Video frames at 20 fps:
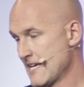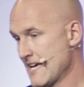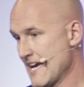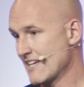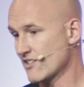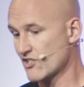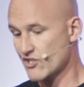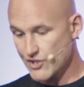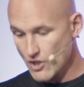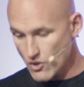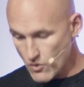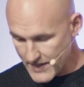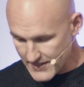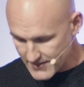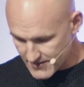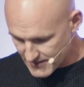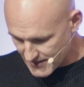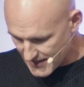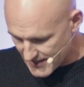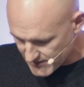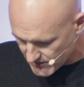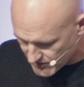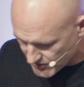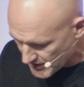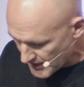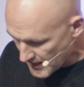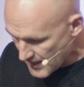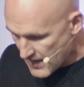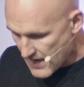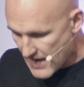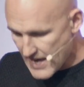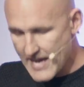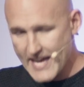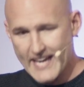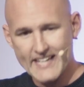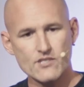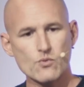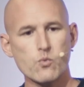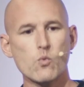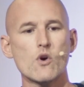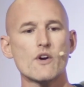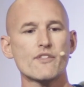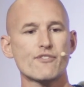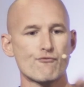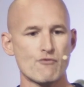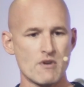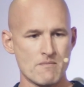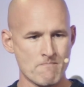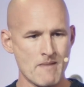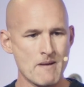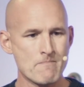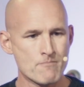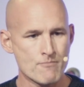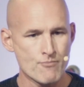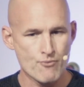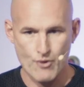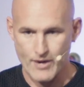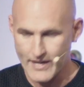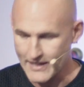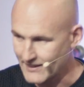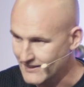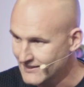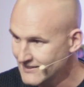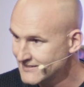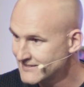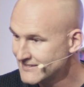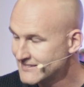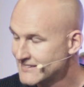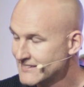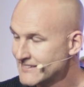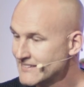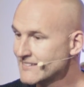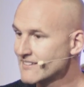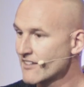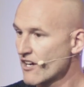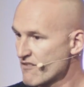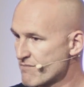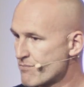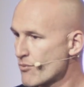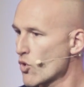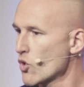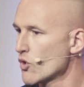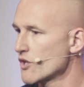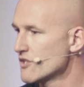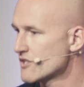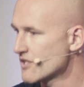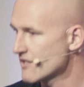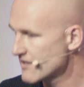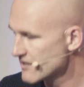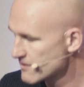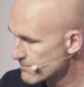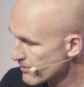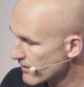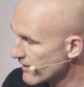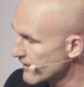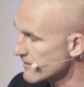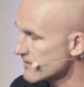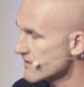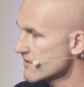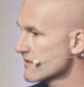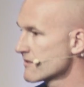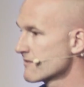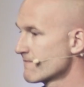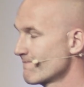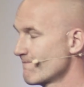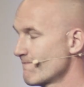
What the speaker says: And so he says, it's worth remembering that I've brought you to this place.